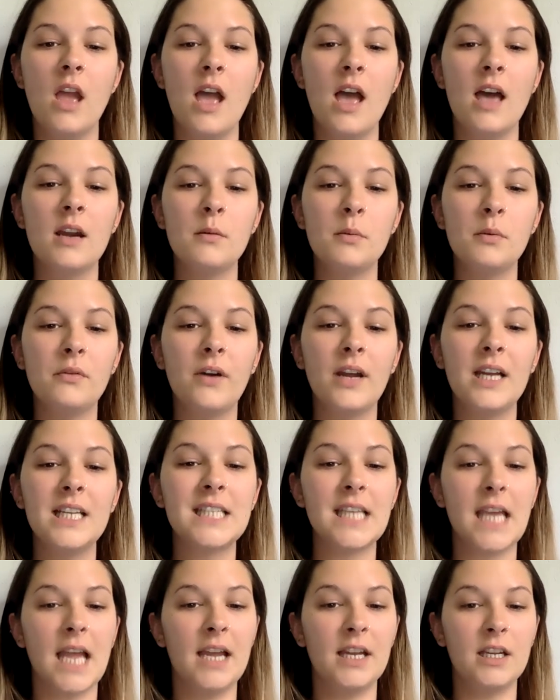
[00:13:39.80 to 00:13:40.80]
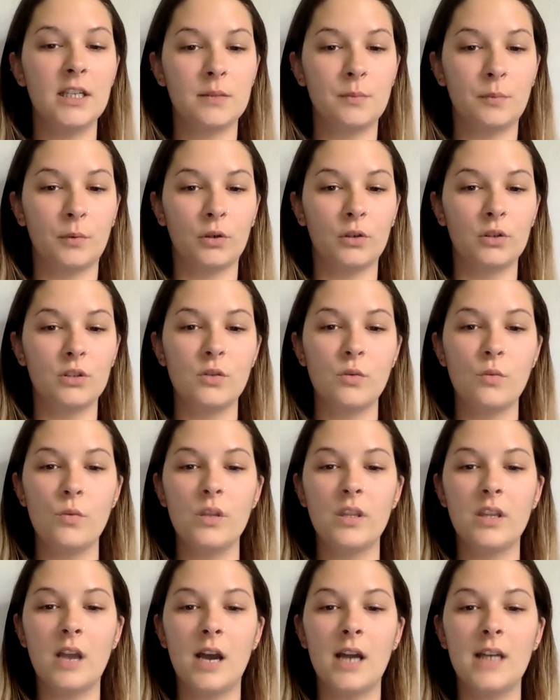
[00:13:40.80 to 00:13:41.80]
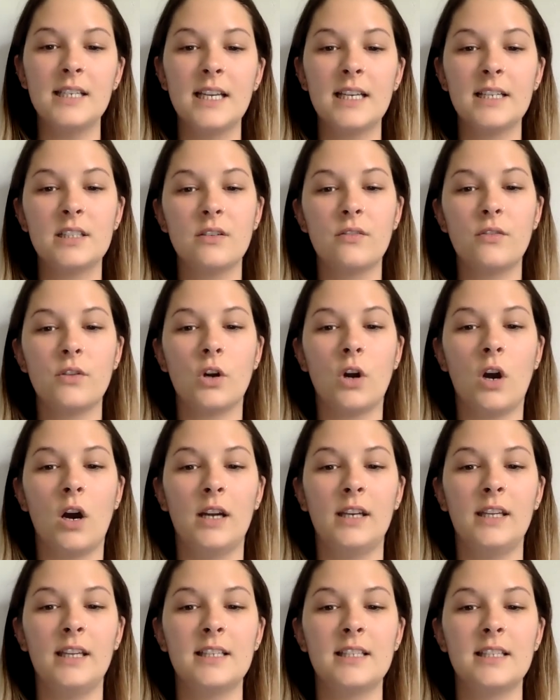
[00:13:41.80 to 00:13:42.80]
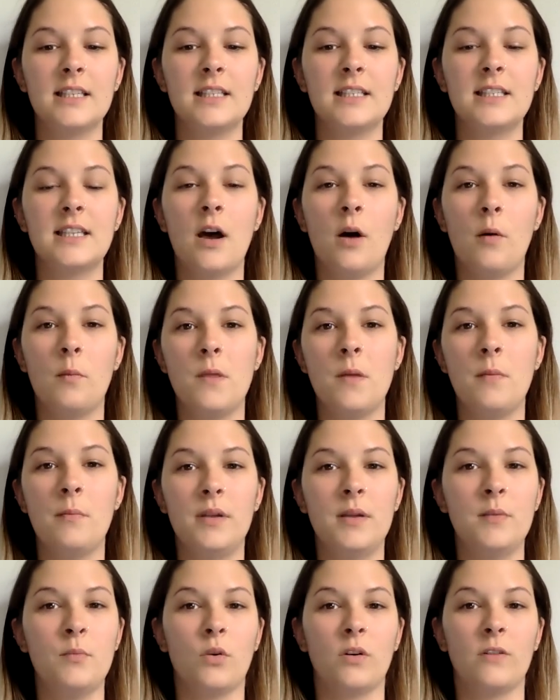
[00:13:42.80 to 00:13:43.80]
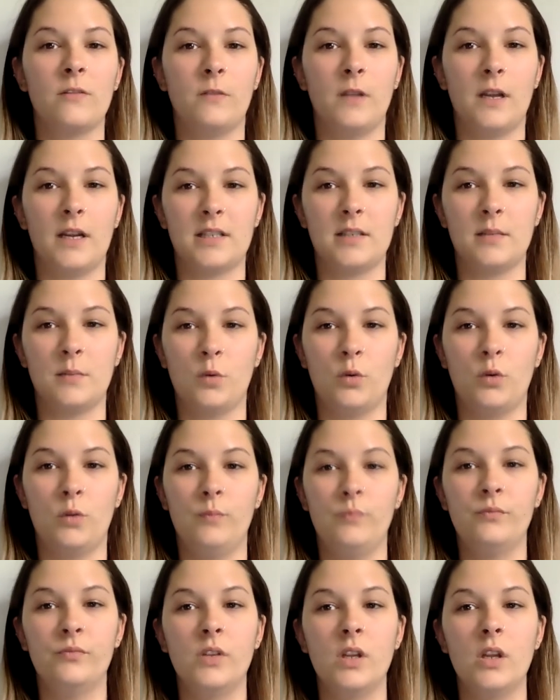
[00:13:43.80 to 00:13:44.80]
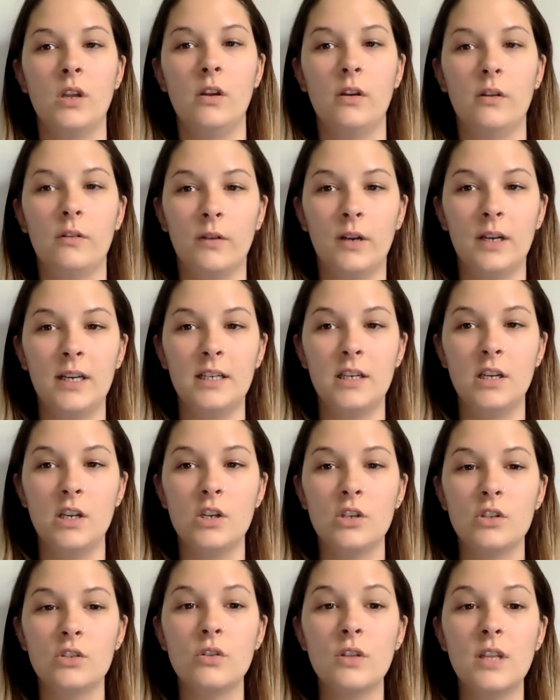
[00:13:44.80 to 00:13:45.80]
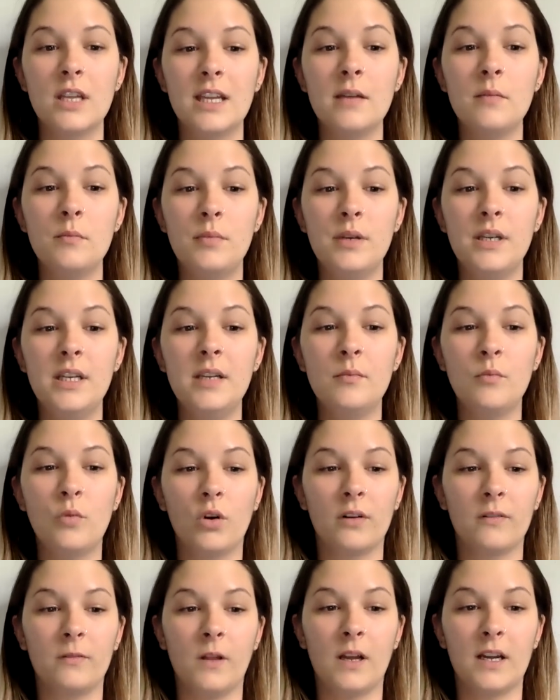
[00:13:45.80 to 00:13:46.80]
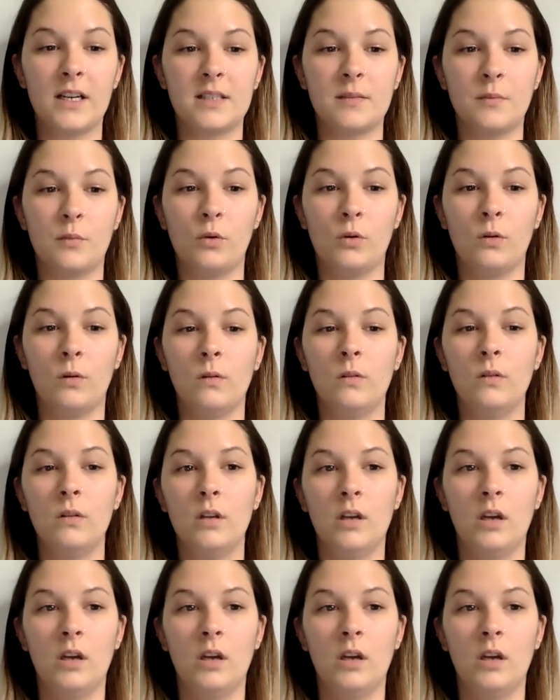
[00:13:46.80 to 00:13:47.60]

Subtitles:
And it provides experts with context of their audiences to help them be more flexible, right? So they can be more flexible